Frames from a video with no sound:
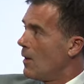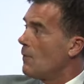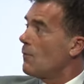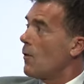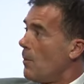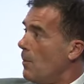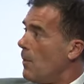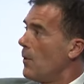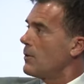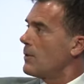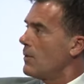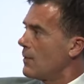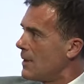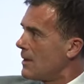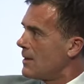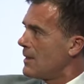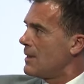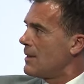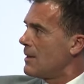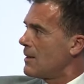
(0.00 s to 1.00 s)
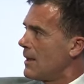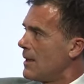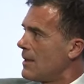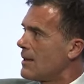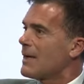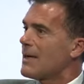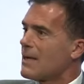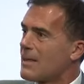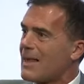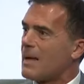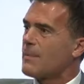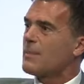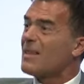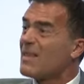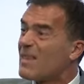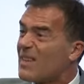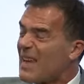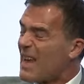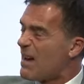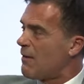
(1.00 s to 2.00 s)
For most of the citizens, it's something
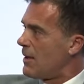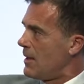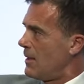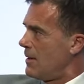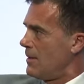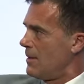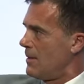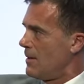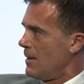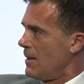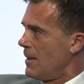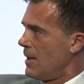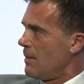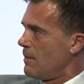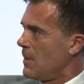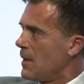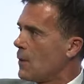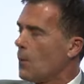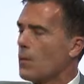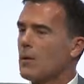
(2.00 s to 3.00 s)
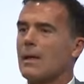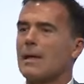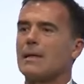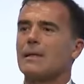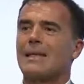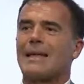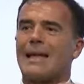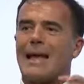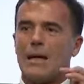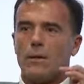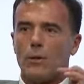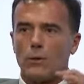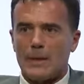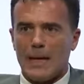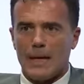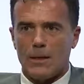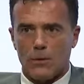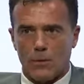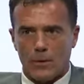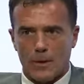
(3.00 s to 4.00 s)
scary because they cannot
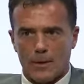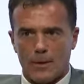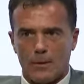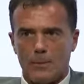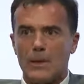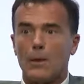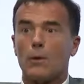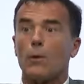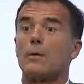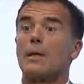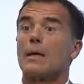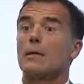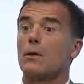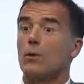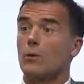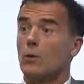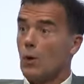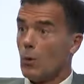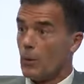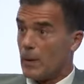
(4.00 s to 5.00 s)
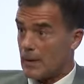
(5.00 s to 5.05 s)
handle it, because they don't know